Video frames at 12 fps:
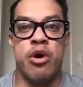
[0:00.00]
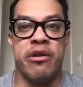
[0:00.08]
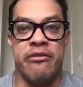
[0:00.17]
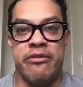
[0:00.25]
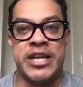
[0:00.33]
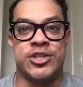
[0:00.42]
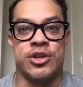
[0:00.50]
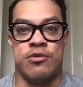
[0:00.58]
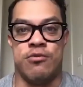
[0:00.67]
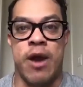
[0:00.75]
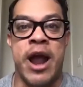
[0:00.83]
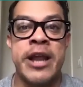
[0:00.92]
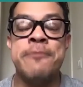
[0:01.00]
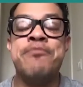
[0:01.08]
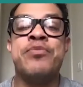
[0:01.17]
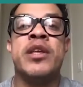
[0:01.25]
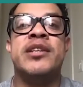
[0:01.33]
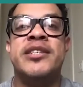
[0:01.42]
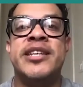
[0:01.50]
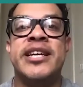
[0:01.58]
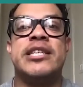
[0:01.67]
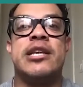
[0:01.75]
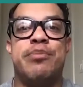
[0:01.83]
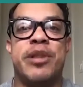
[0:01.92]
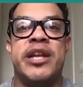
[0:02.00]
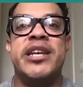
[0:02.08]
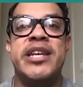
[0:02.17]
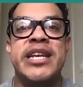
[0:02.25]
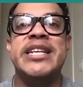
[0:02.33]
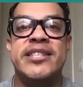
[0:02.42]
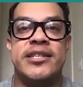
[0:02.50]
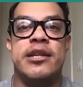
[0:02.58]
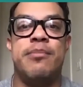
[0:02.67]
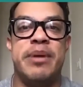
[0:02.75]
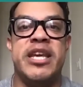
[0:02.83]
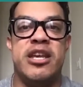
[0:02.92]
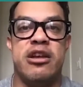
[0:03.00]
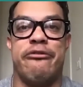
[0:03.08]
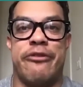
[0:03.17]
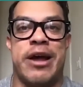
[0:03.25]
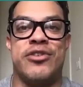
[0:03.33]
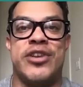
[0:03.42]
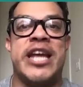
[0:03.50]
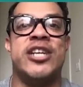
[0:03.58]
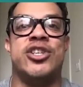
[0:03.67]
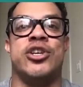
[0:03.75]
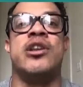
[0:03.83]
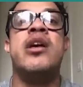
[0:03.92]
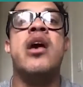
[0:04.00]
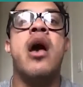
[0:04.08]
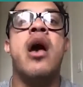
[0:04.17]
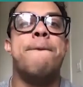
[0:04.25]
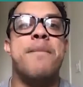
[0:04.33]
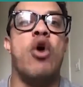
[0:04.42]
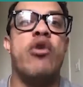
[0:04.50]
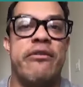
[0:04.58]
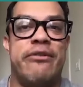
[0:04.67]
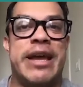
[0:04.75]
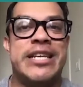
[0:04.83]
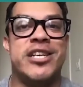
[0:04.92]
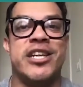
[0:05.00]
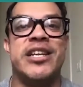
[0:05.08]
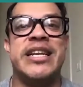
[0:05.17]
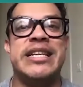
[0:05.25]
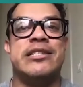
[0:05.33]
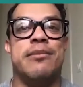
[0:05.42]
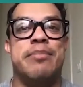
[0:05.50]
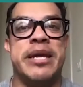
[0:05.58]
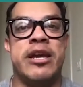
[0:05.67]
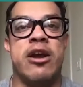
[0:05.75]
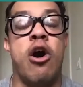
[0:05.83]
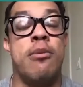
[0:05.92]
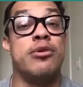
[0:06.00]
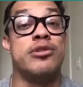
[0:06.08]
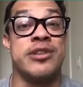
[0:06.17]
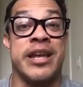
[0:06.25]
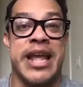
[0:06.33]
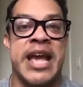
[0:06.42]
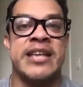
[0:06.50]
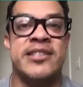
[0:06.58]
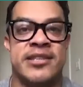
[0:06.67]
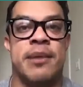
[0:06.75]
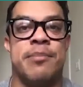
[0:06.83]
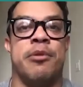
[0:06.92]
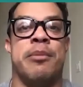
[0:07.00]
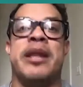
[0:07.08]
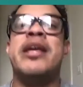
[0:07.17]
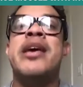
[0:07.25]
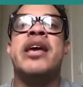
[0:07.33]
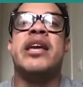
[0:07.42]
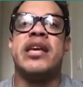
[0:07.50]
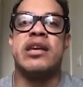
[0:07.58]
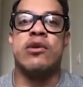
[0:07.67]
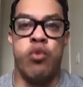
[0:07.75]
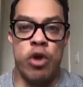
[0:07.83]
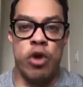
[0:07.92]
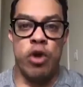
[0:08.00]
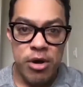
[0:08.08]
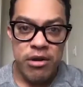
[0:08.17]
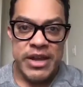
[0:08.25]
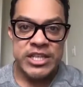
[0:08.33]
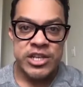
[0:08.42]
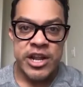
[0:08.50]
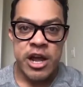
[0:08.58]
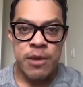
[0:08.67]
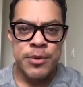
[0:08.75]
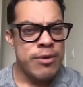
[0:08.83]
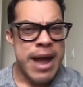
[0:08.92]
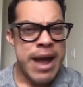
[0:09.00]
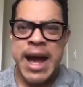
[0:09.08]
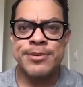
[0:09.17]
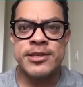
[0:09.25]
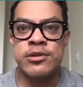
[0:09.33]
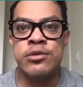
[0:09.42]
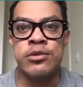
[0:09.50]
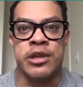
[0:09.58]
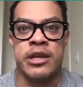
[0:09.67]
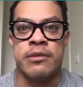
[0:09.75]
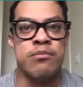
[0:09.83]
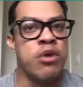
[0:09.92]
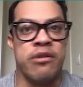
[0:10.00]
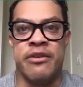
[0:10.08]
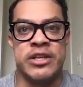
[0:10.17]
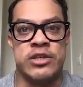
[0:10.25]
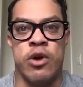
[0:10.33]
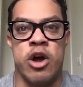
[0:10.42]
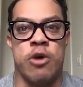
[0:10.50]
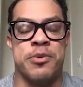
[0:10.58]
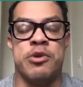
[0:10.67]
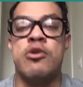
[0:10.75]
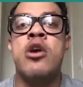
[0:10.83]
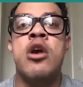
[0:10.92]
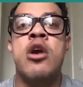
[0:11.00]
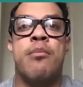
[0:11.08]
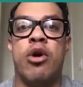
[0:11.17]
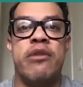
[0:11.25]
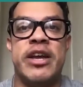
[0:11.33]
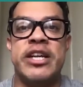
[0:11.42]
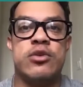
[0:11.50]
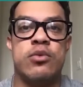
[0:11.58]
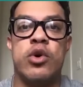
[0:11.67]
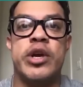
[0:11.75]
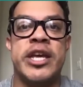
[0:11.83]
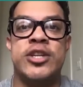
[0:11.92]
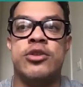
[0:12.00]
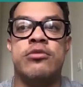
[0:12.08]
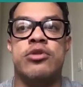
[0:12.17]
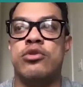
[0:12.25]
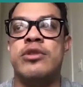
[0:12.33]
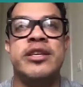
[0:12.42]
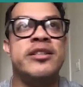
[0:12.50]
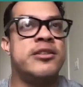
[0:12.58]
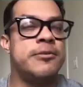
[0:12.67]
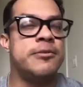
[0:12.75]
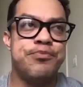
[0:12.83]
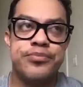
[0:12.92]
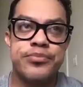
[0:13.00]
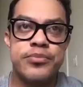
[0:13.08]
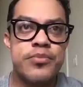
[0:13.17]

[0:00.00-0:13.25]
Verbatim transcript: motivation, right? Discipline needs to be your foundation. Motivation needs to be almost like a supplement. Will motivation help you? Absolutely. Motivation will help you. Motivation will get you through these